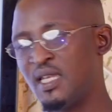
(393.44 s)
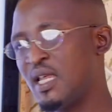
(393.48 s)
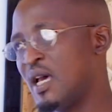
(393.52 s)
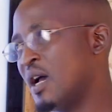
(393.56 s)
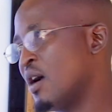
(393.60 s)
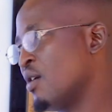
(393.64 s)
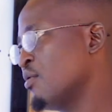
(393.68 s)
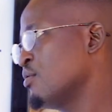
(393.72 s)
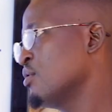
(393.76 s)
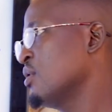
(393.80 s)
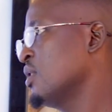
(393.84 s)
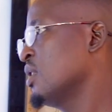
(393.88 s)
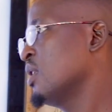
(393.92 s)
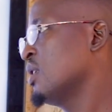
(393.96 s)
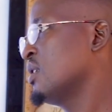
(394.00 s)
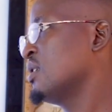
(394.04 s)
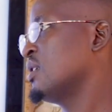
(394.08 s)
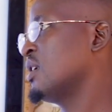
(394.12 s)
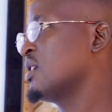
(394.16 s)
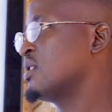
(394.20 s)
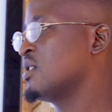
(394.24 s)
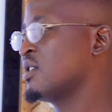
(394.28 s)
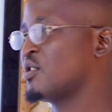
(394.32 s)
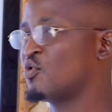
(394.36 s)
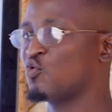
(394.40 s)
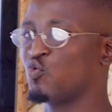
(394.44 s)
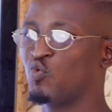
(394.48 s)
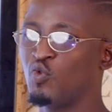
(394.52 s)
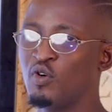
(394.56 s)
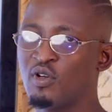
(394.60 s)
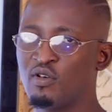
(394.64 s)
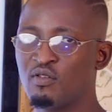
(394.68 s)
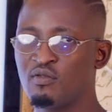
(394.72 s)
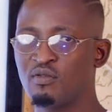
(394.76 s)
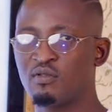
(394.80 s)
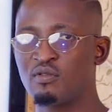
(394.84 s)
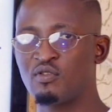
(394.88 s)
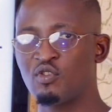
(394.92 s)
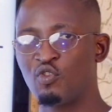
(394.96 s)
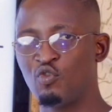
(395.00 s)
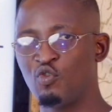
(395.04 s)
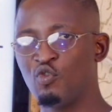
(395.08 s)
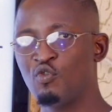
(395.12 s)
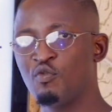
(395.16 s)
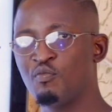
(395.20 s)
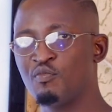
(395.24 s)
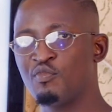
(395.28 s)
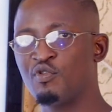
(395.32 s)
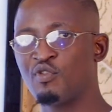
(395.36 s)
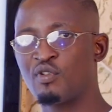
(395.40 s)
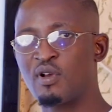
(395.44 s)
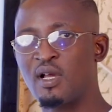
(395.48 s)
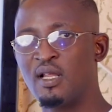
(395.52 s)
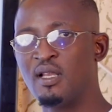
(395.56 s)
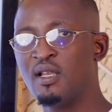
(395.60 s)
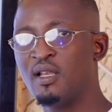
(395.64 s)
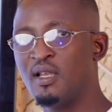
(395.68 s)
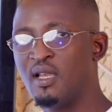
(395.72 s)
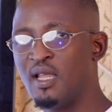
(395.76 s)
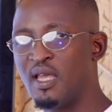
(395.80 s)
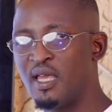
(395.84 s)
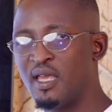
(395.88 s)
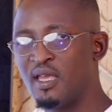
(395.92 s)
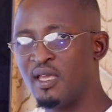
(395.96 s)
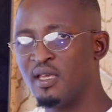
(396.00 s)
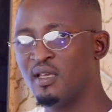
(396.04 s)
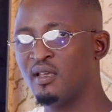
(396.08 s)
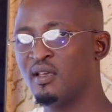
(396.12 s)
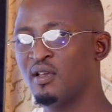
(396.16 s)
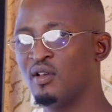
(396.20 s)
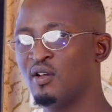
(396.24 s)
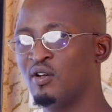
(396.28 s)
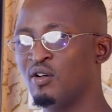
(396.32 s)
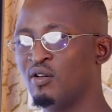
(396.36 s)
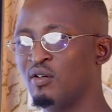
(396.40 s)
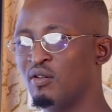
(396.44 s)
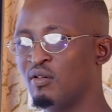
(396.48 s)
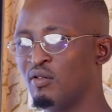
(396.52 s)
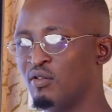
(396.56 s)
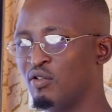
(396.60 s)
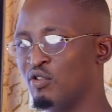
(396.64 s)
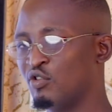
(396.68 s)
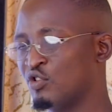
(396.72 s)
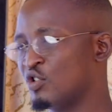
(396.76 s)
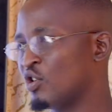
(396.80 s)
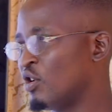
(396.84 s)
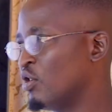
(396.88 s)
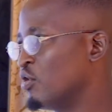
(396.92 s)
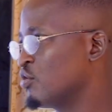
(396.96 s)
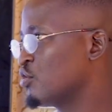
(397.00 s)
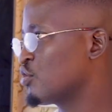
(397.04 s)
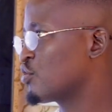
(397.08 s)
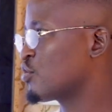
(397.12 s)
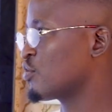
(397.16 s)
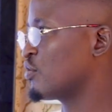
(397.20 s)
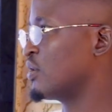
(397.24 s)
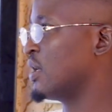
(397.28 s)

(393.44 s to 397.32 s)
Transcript: now. That is one to whom you can hold on to